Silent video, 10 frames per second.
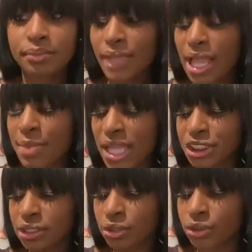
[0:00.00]
I'm
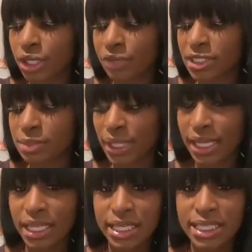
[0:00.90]
actually a little nervous
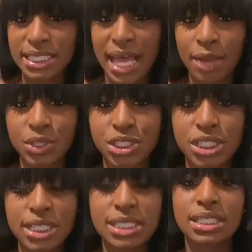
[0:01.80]
because I was
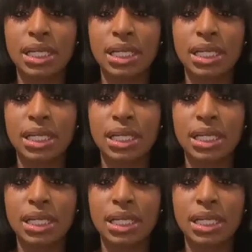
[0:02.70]
just